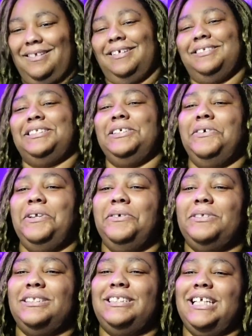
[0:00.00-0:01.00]
they're still
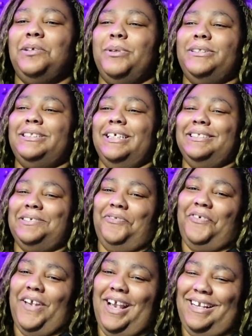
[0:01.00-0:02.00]
using CinemaSins
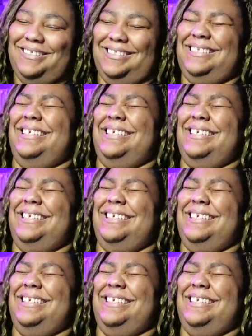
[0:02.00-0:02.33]
effects.